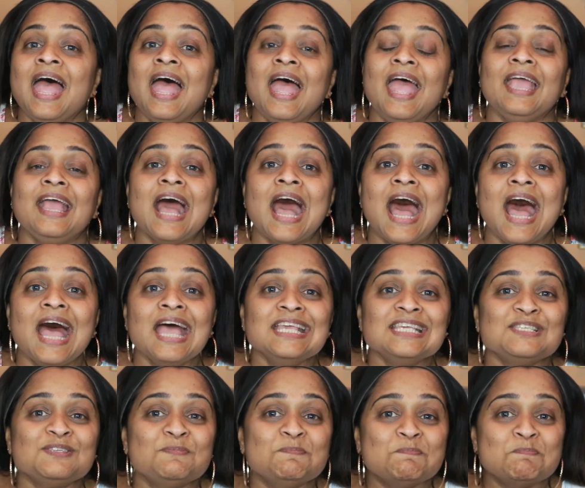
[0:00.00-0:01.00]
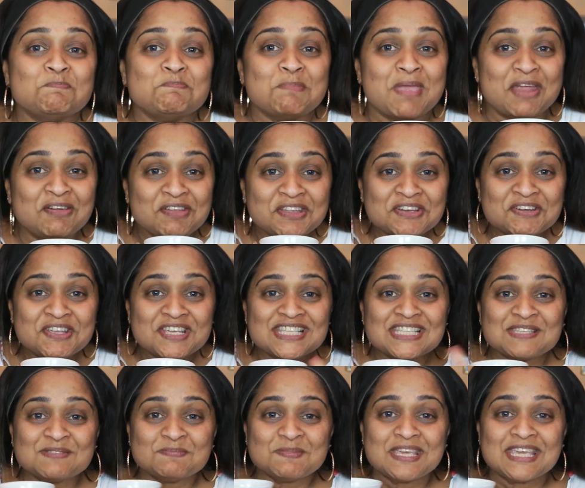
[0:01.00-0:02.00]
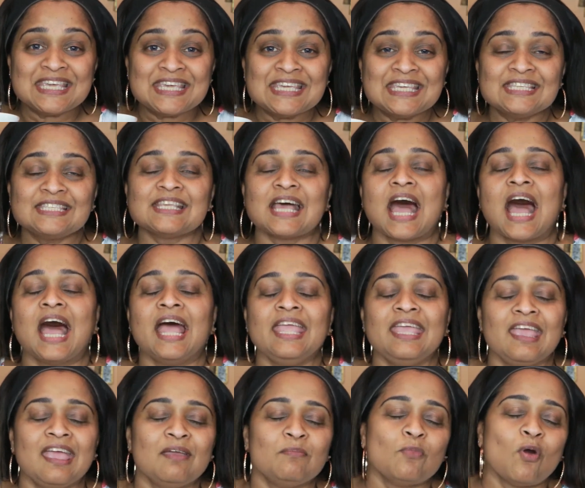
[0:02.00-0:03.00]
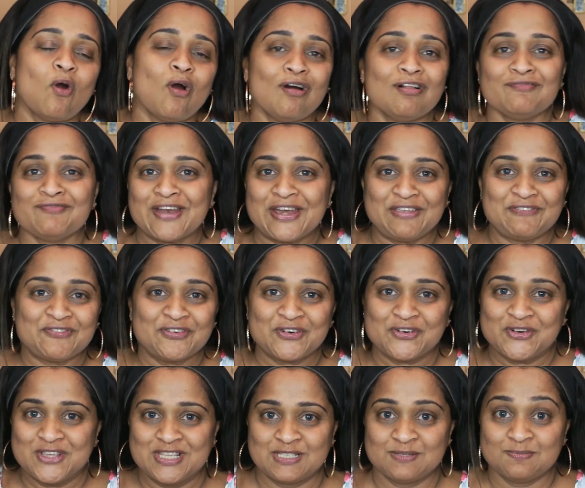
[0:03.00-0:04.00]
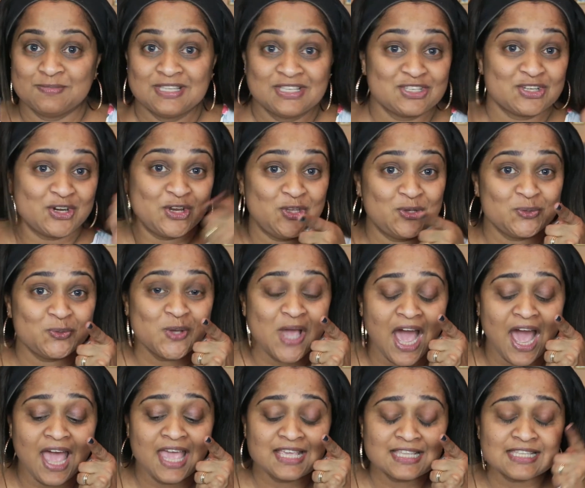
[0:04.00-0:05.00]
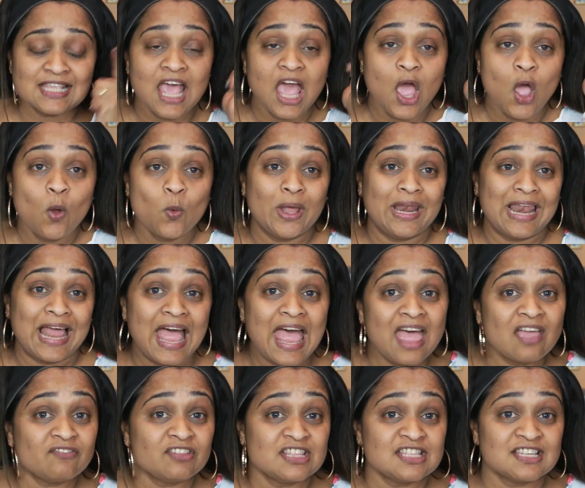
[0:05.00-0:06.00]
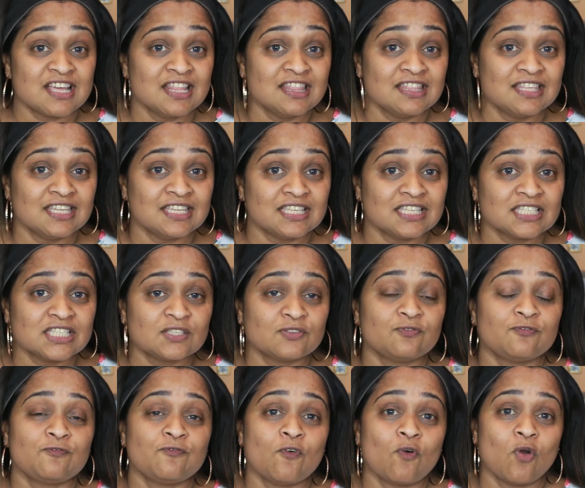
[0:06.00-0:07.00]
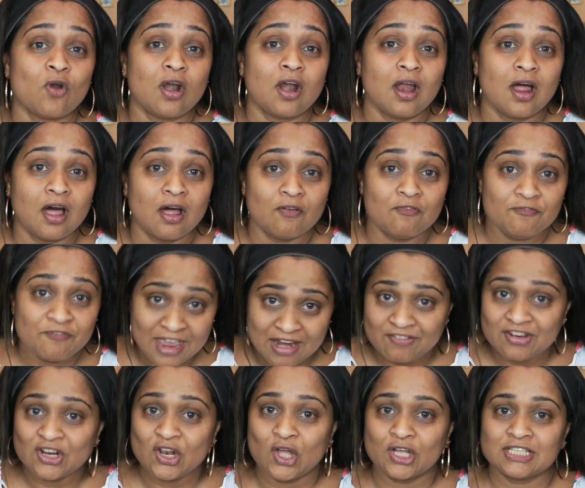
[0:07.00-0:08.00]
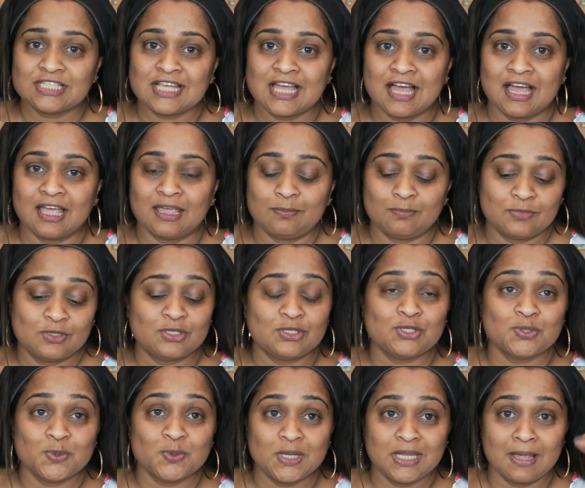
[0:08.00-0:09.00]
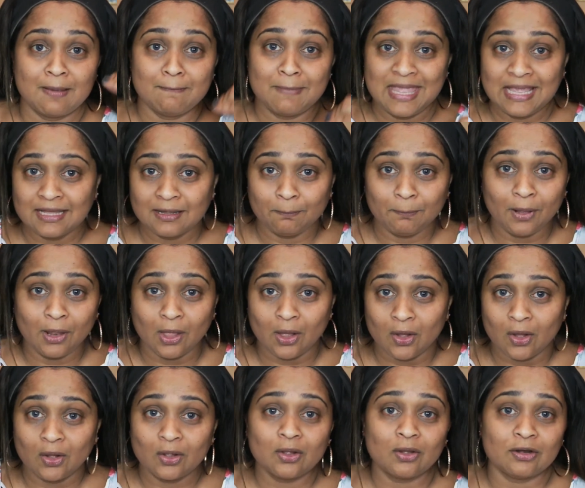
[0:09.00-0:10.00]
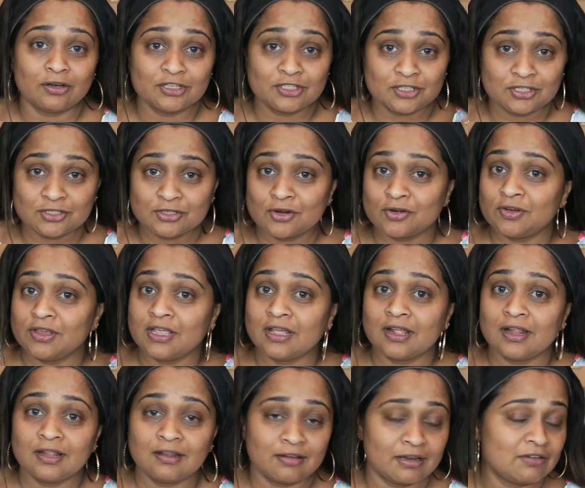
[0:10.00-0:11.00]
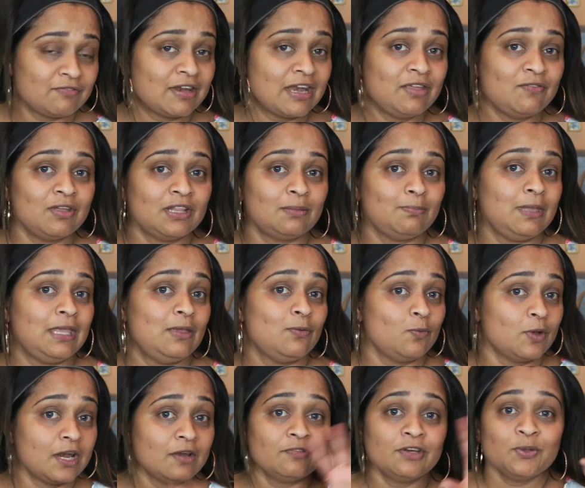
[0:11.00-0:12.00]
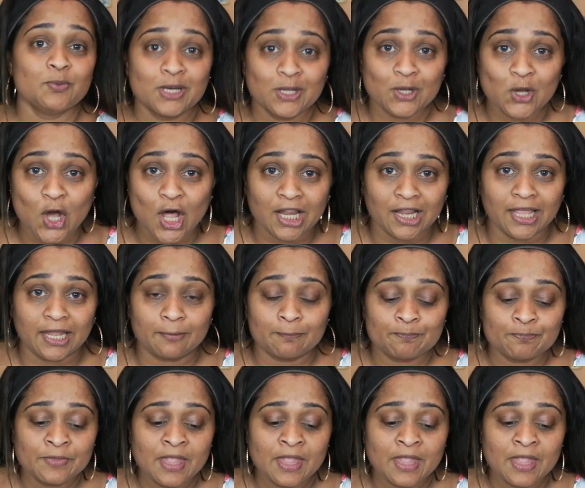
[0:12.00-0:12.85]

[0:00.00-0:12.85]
Hey guys, Merry Christmas. I am all ready for Christmas. Are you guys? Well, I haven't done this for a very long time, doing a makeup look or a tutorial, get ready with me, whatever you want to call it.